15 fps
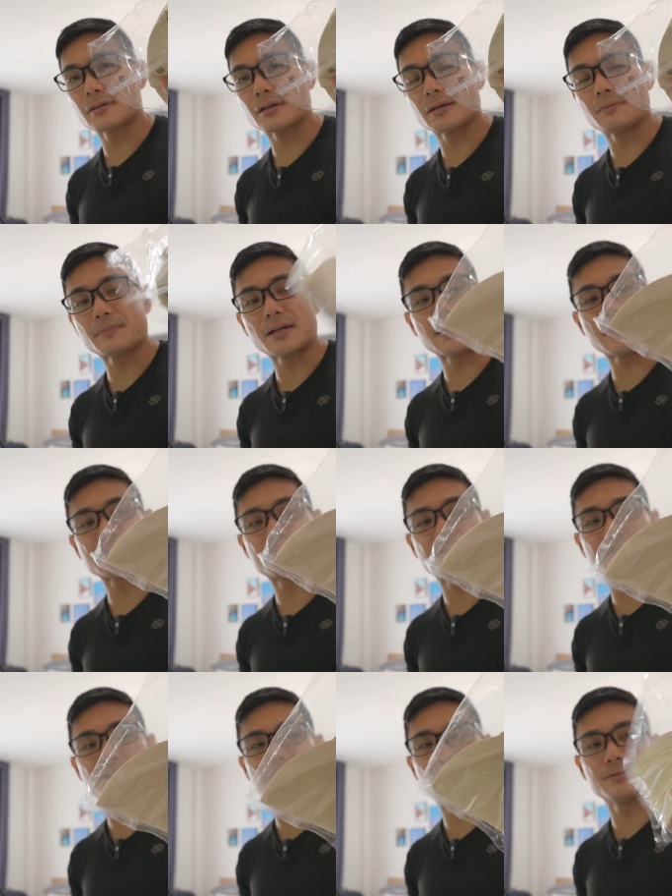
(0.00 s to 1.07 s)
In my last
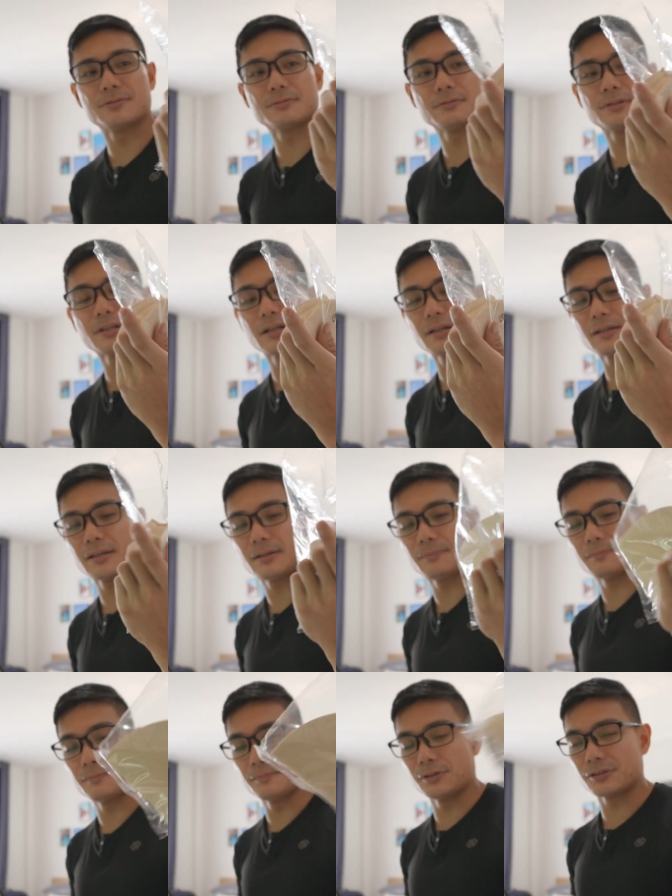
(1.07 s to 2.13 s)
video, when I
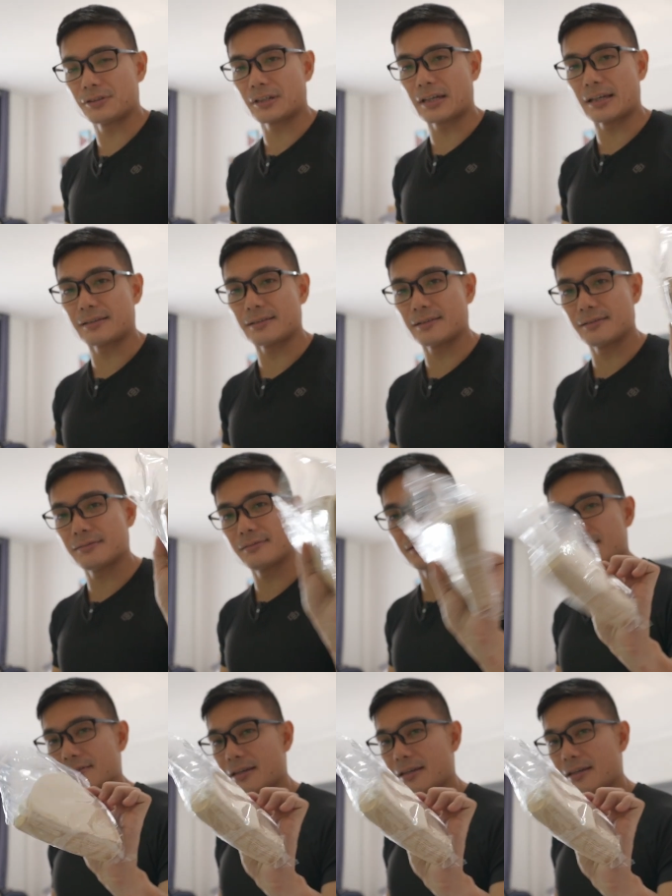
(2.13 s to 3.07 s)
bought the kettle, this